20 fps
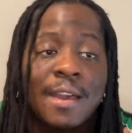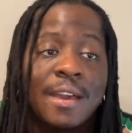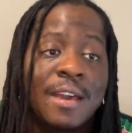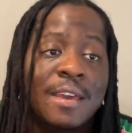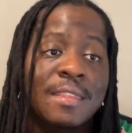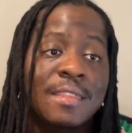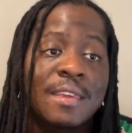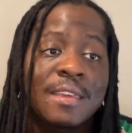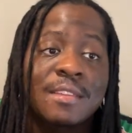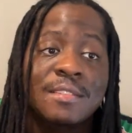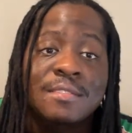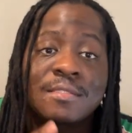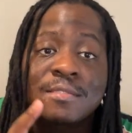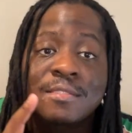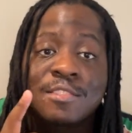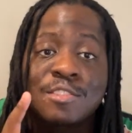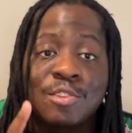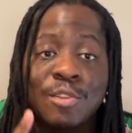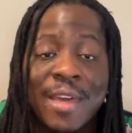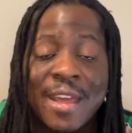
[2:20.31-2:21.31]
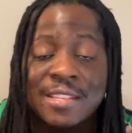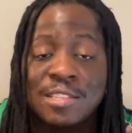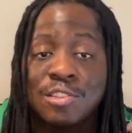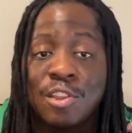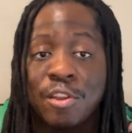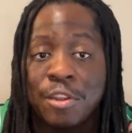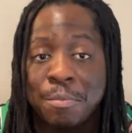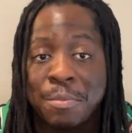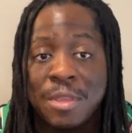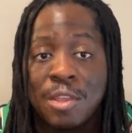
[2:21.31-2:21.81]
And then, so that
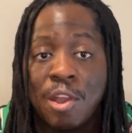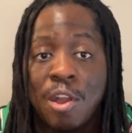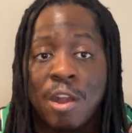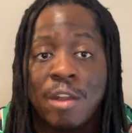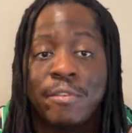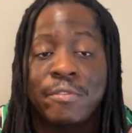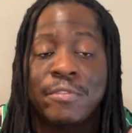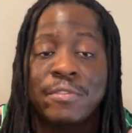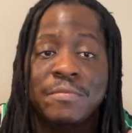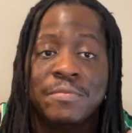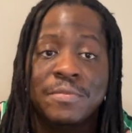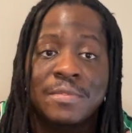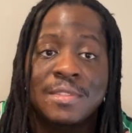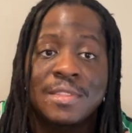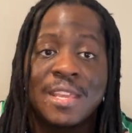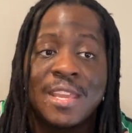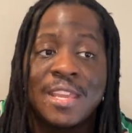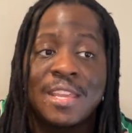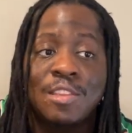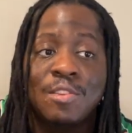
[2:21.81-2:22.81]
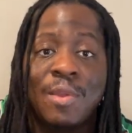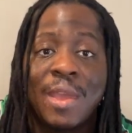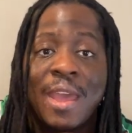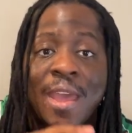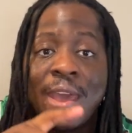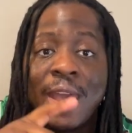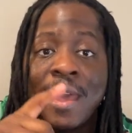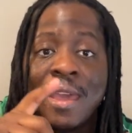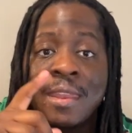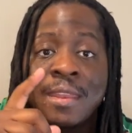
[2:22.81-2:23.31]
started me off. Then you
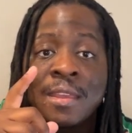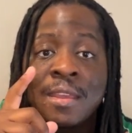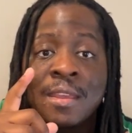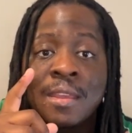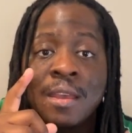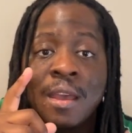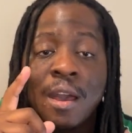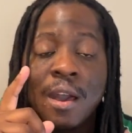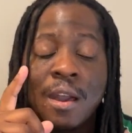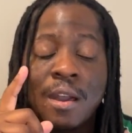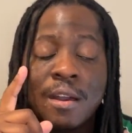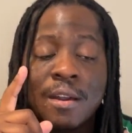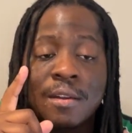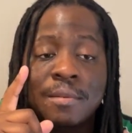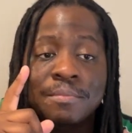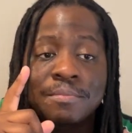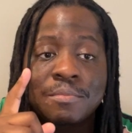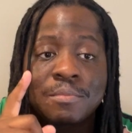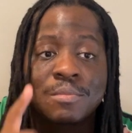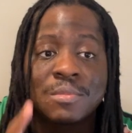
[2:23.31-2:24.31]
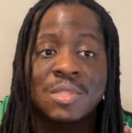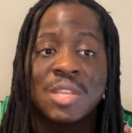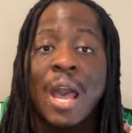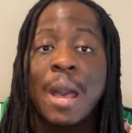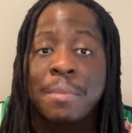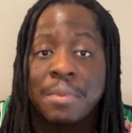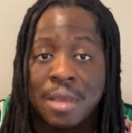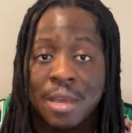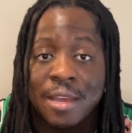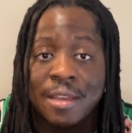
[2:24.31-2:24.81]
had
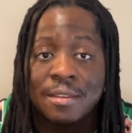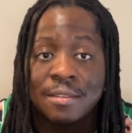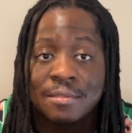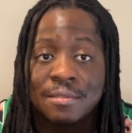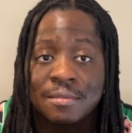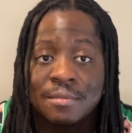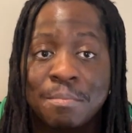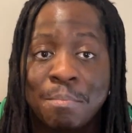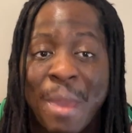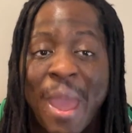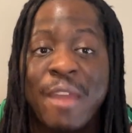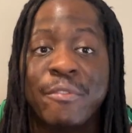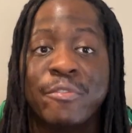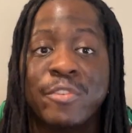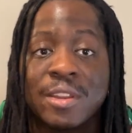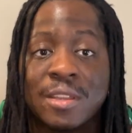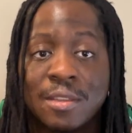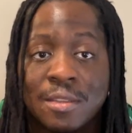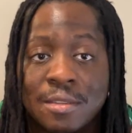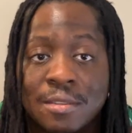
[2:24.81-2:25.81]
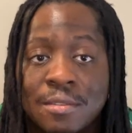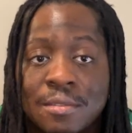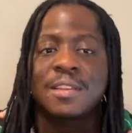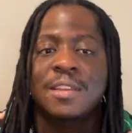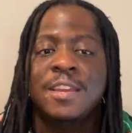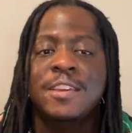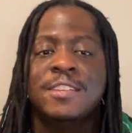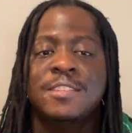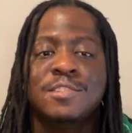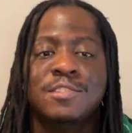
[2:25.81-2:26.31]
Top Gun, Maverick,
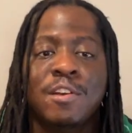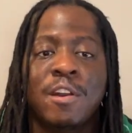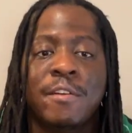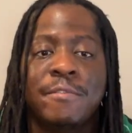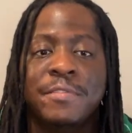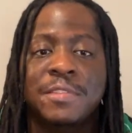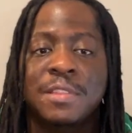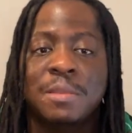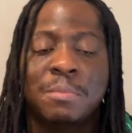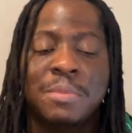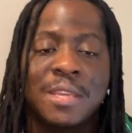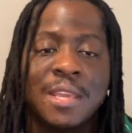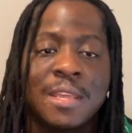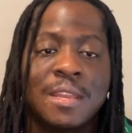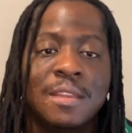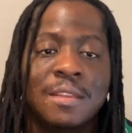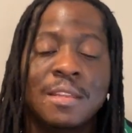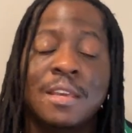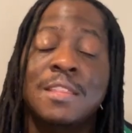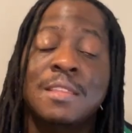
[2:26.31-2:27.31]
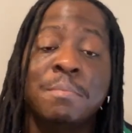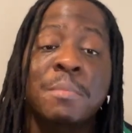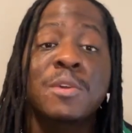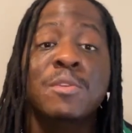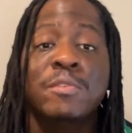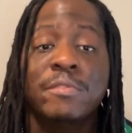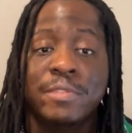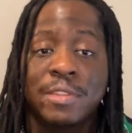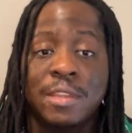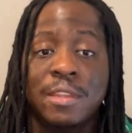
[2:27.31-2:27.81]
hit us off at the beginning, at the
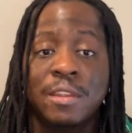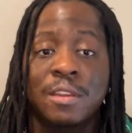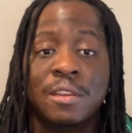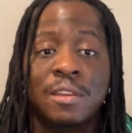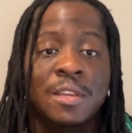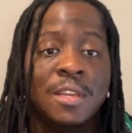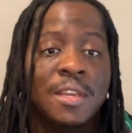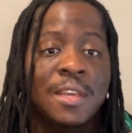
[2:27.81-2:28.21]
middle of the year.